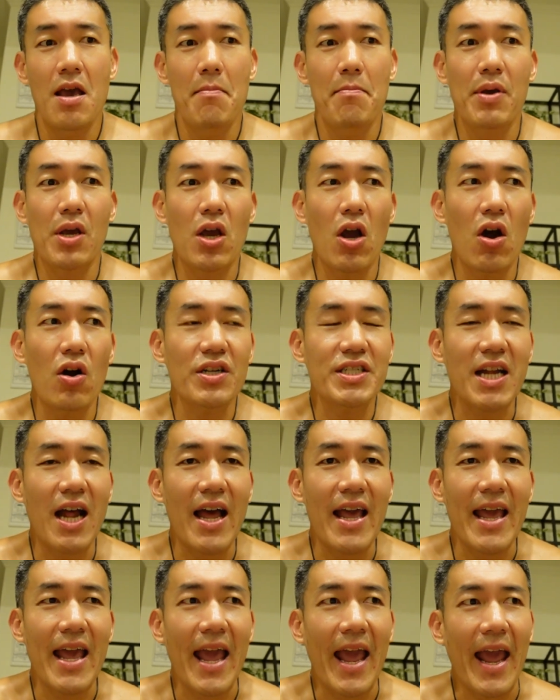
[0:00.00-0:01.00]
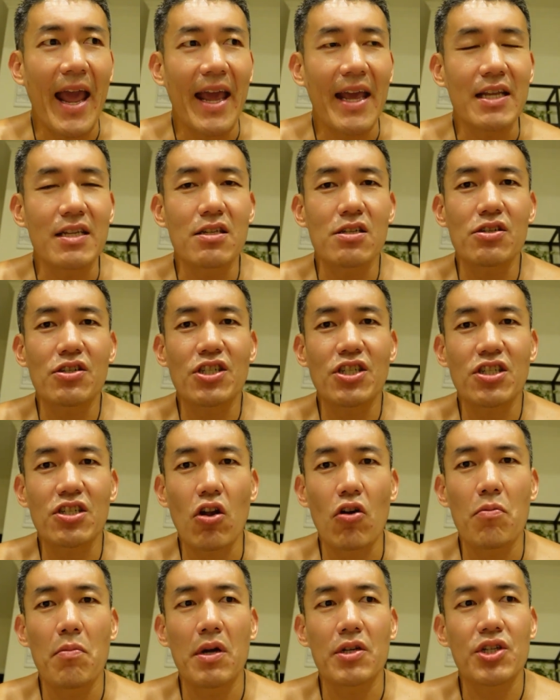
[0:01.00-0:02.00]
Because I ate
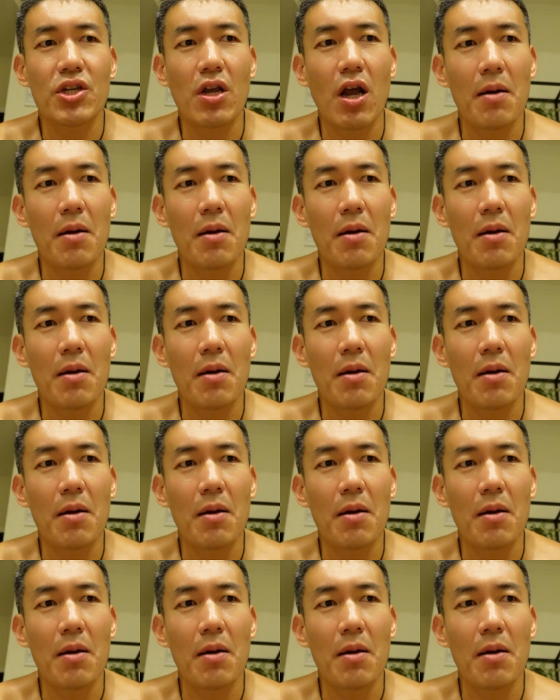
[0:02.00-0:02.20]
so much